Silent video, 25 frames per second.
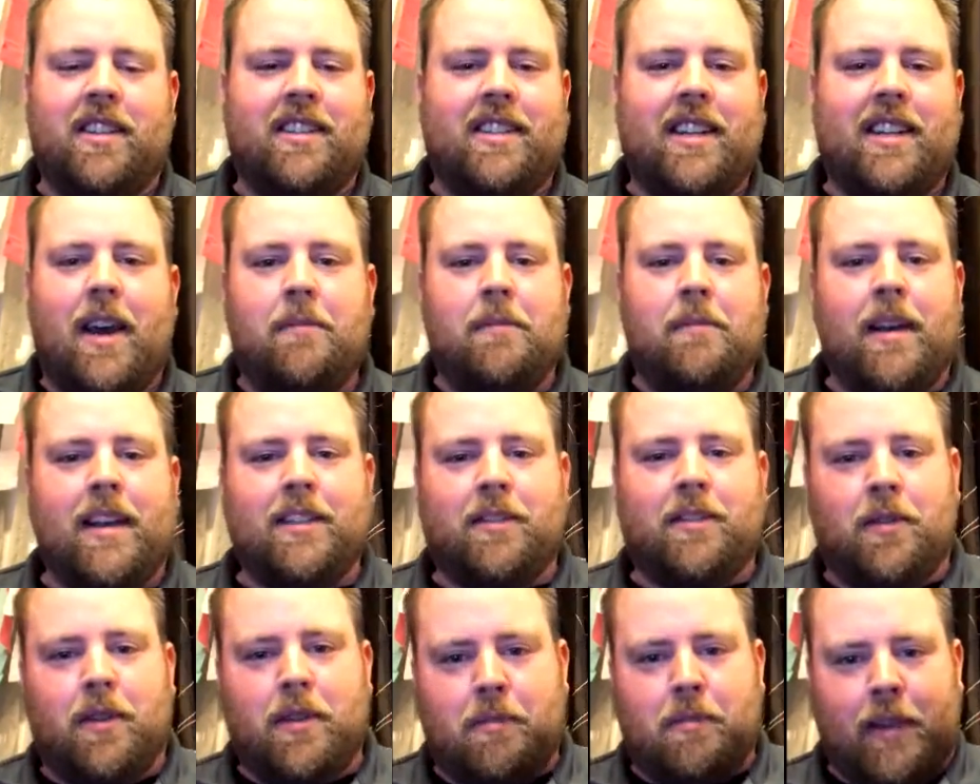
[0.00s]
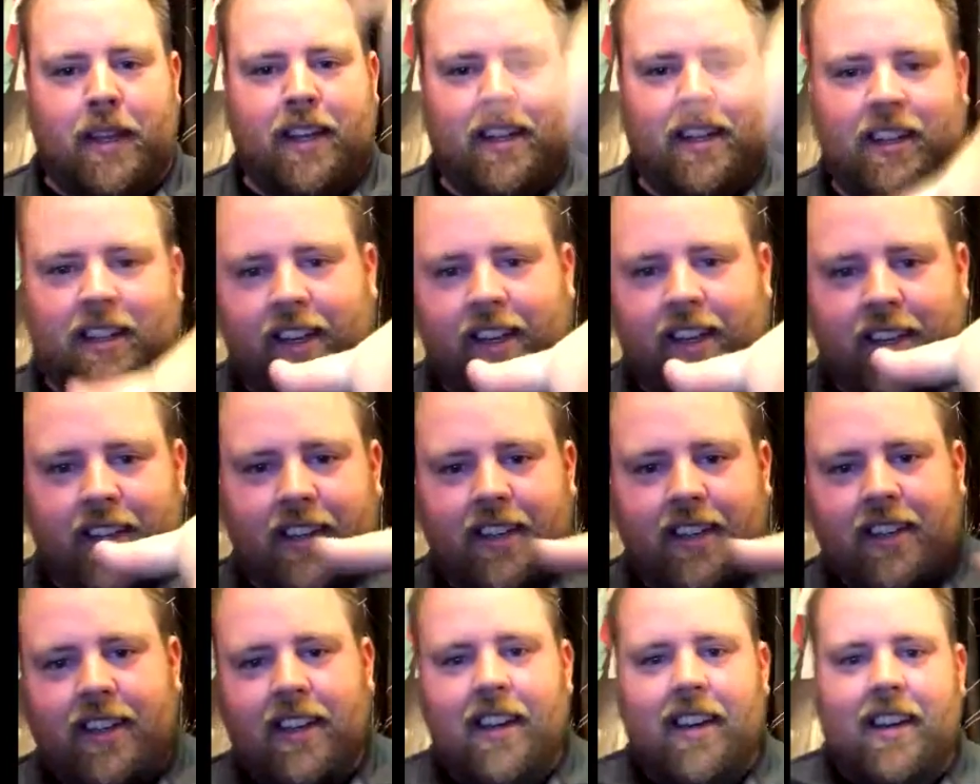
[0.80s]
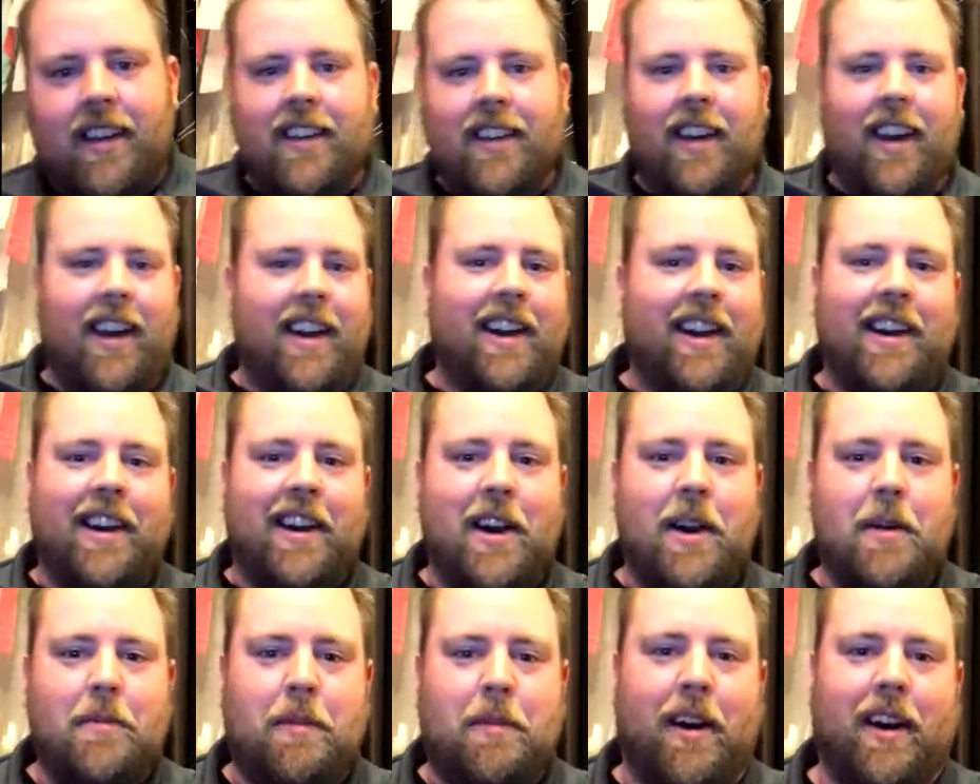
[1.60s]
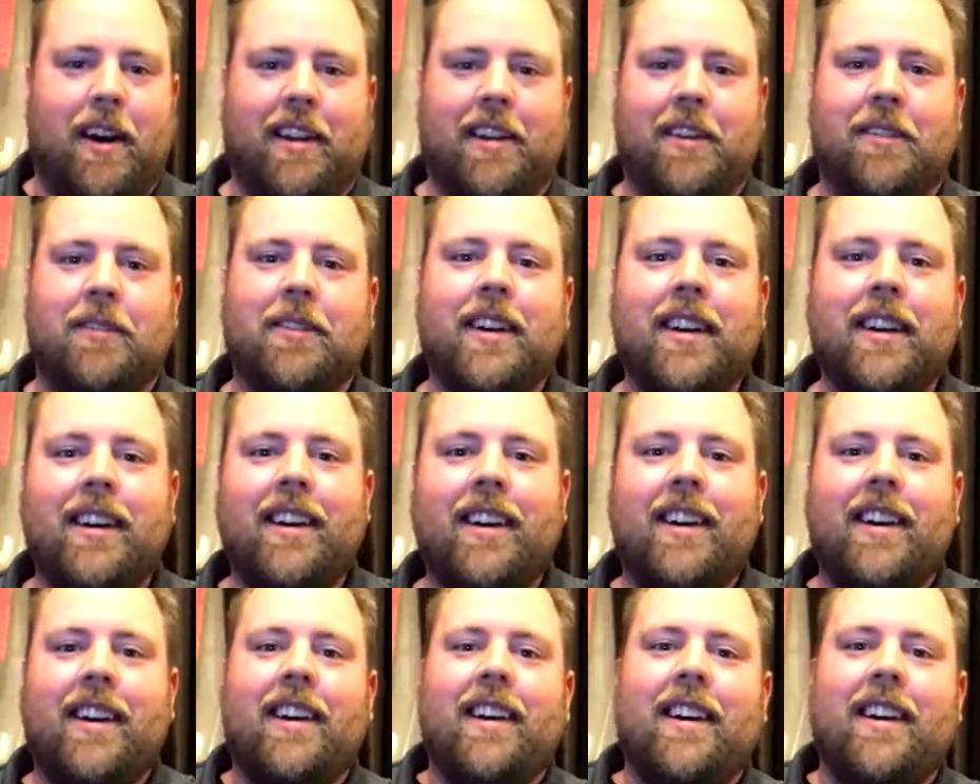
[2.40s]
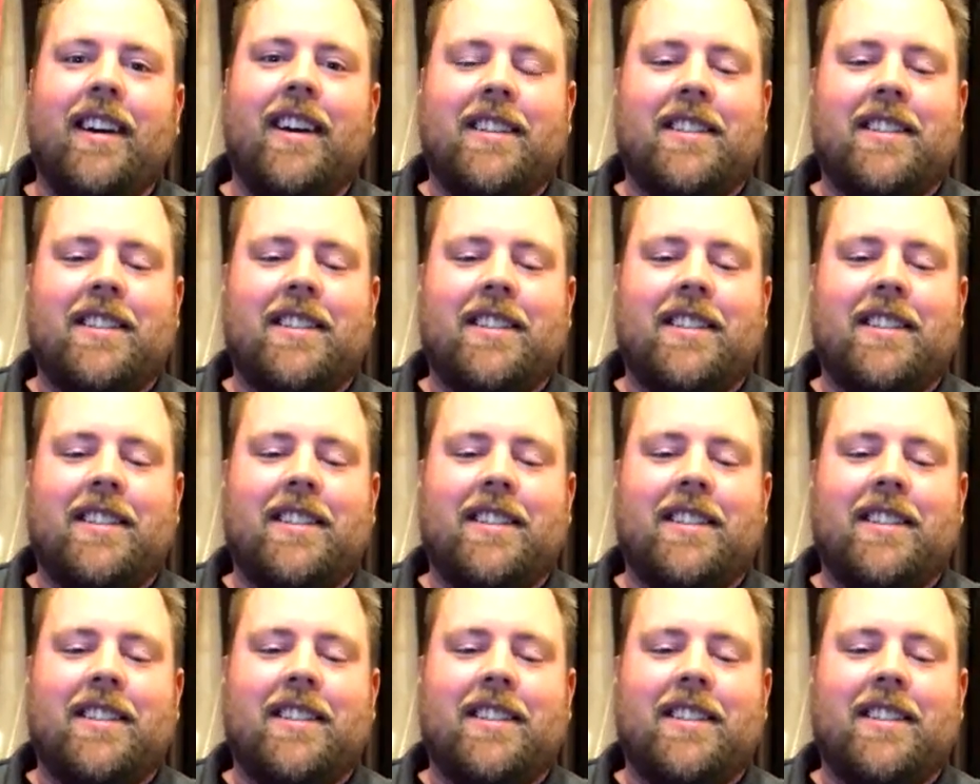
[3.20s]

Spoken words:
Russia. Stop messing with me. Click. I hung up on him.